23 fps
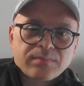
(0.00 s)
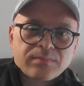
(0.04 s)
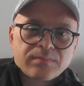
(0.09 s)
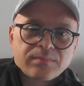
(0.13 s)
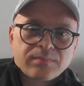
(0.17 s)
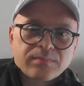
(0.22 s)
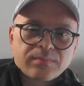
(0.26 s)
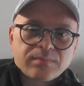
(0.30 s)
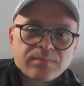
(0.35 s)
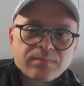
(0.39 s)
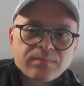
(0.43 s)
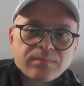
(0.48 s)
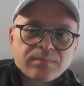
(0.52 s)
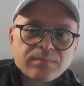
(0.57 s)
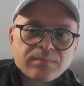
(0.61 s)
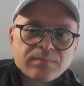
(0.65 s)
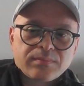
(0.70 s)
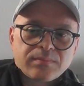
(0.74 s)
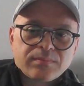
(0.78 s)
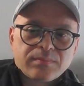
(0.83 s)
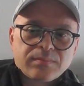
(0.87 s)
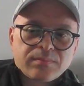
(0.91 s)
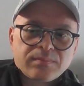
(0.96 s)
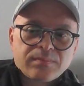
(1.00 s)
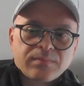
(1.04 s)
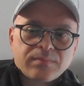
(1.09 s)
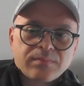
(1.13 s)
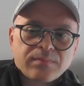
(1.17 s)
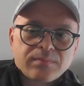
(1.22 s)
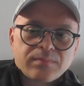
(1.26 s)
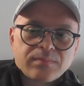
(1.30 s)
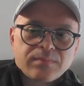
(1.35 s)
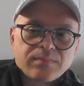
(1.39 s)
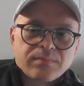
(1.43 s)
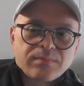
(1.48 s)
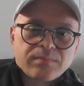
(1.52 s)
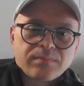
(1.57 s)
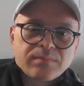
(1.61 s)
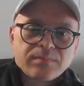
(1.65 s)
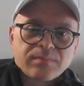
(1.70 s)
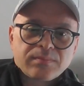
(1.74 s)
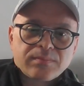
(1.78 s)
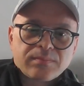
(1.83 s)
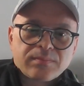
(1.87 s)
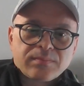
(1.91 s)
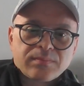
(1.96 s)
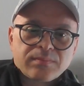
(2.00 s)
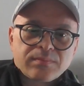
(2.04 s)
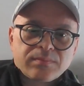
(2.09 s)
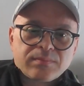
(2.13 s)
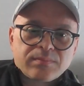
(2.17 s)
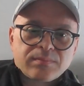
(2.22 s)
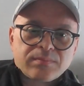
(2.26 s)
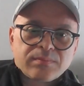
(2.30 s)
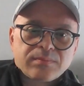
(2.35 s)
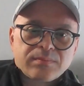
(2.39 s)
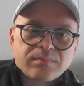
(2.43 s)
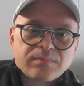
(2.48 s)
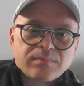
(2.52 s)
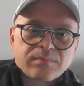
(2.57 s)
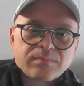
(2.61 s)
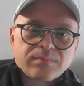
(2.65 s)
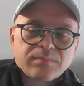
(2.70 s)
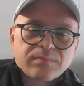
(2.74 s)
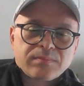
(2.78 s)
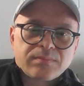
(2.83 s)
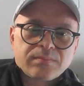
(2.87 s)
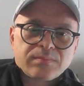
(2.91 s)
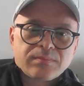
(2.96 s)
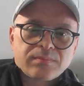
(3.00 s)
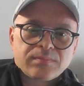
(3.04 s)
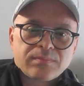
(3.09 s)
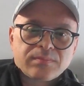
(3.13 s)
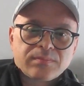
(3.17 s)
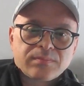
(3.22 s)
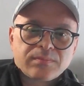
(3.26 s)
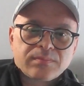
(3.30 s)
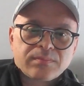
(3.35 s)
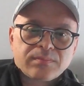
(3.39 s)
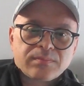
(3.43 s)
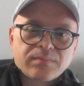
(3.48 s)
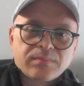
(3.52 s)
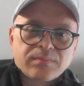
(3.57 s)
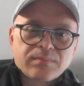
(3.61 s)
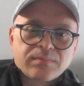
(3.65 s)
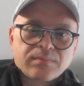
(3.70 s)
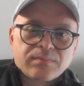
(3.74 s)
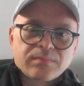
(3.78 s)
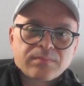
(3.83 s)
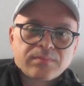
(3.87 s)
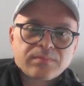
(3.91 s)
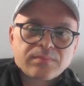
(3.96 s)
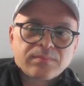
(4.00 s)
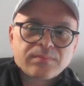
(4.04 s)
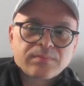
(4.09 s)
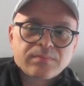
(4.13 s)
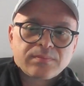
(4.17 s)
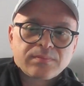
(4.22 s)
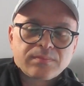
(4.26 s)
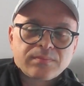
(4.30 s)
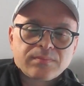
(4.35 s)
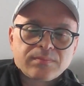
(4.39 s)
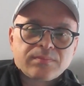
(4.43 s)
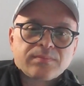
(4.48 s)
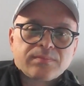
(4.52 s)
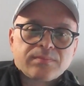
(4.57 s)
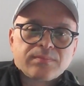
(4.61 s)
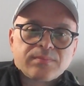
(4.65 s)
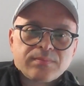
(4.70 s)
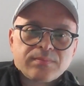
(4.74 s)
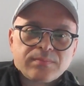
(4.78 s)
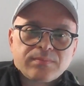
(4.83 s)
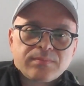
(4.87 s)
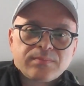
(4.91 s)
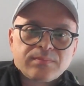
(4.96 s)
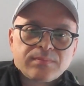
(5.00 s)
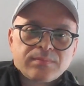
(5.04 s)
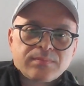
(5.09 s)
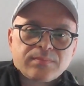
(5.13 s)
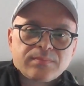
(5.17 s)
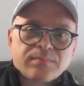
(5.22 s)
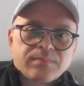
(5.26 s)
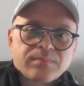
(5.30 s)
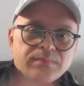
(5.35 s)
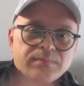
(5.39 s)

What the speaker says: [no speech]